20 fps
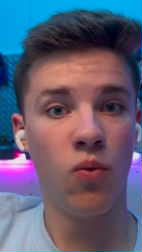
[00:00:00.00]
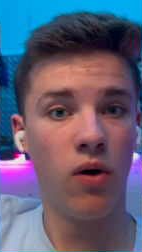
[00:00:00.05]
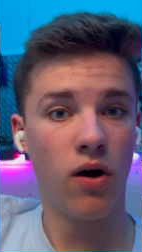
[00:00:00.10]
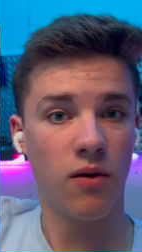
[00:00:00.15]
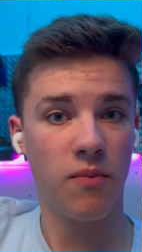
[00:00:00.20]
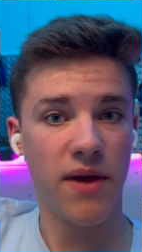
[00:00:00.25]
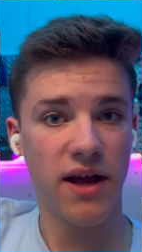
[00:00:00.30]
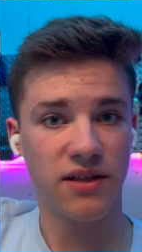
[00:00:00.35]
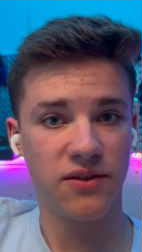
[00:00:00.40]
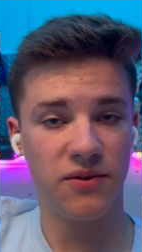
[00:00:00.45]

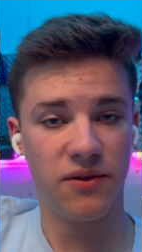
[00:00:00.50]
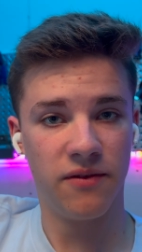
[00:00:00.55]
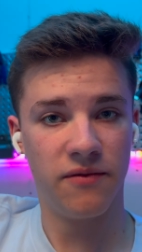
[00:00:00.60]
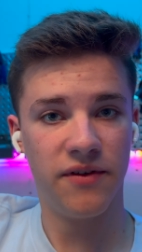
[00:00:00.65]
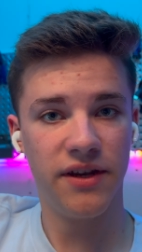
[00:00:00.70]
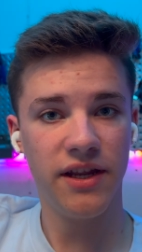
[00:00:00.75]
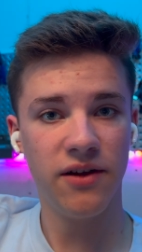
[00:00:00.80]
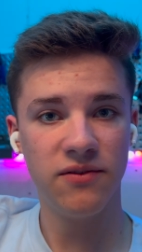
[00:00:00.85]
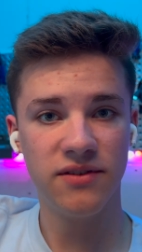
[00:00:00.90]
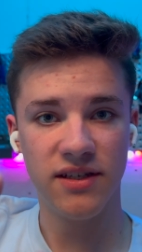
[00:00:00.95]
Welcome back to another
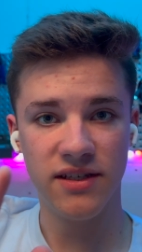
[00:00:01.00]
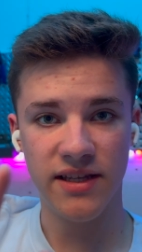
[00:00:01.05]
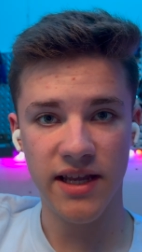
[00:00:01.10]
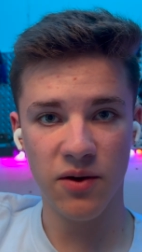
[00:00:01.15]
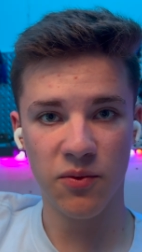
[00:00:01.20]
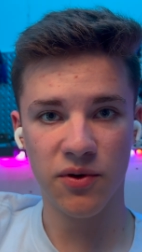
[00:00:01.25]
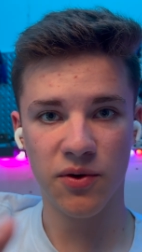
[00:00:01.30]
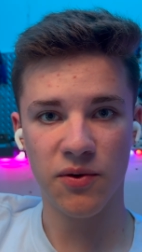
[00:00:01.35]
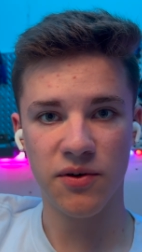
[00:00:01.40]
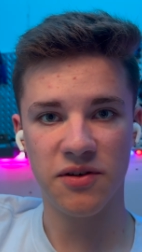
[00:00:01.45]
video. Today
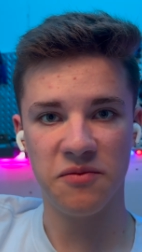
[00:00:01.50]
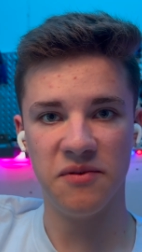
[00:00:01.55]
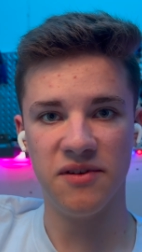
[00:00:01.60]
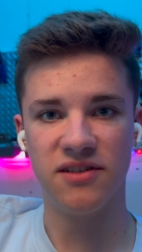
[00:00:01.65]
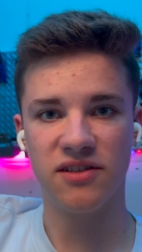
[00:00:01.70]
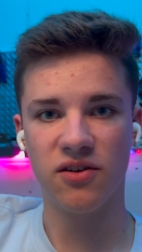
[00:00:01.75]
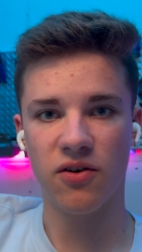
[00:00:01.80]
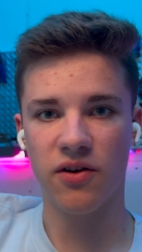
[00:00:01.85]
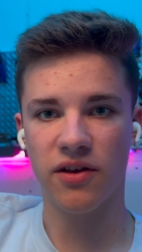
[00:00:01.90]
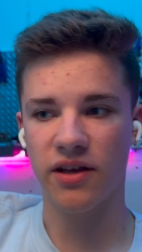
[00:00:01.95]
we're going to be
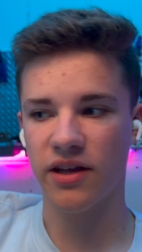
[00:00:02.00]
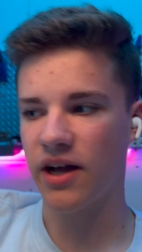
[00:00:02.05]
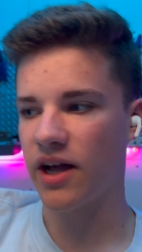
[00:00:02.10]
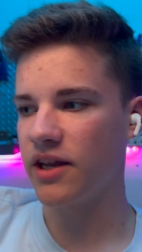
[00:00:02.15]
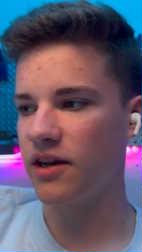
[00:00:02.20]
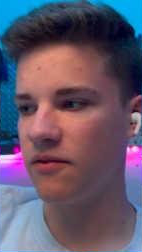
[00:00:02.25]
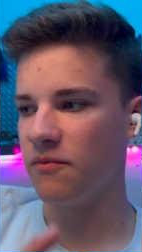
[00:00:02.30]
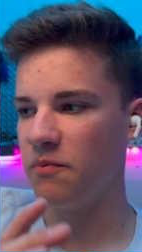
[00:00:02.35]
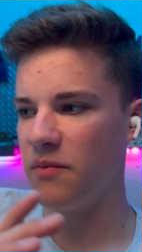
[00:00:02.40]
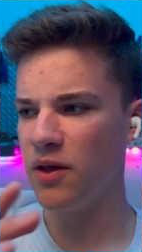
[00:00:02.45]
starting
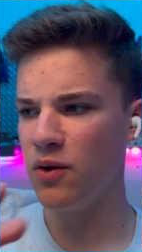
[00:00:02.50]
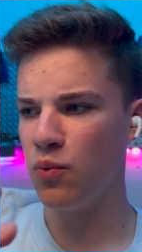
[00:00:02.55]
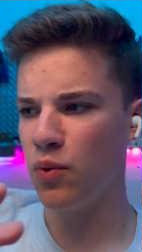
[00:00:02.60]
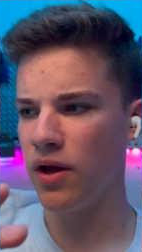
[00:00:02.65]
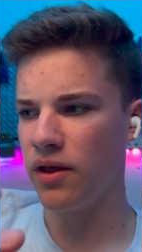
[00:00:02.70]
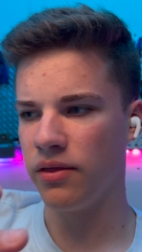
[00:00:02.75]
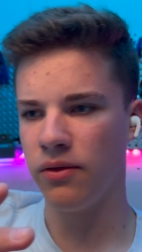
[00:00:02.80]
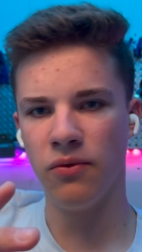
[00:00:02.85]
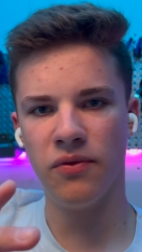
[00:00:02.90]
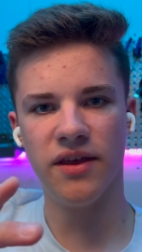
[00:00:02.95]
kind of
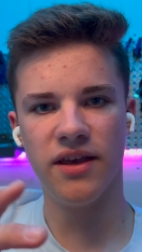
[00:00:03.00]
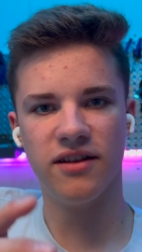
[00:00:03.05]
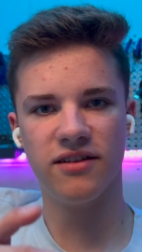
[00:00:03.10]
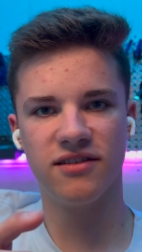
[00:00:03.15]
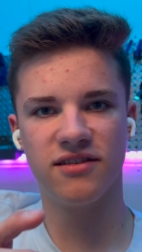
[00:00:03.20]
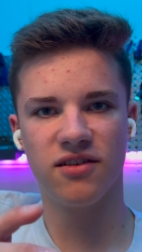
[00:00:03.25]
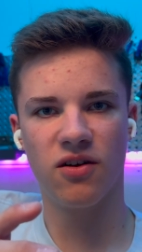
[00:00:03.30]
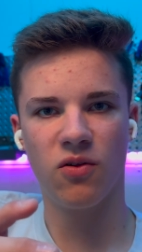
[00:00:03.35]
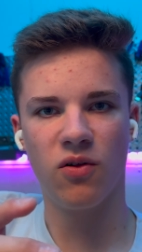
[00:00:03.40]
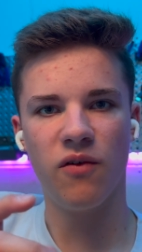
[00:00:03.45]
midway through the
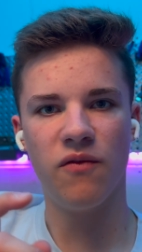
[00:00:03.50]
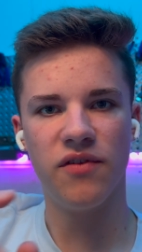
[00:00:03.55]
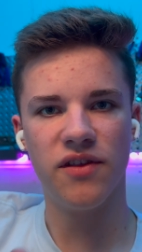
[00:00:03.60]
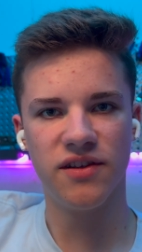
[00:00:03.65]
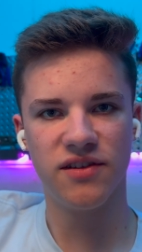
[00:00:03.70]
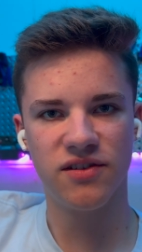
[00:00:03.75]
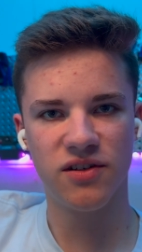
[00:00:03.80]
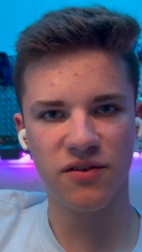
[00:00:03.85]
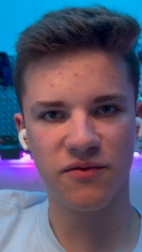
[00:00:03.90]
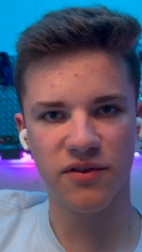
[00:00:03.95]
install of the
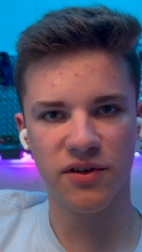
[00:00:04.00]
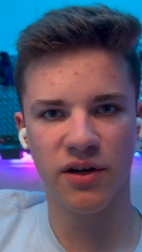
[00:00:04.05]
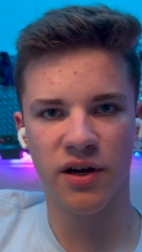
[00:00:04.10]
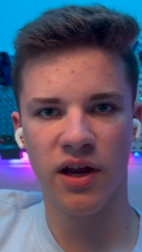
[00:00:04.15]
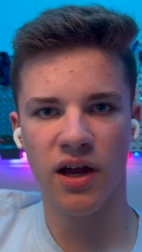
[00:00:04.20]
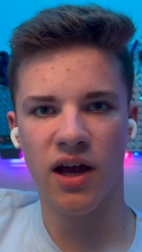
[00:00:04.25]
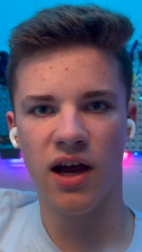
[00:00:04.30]
server.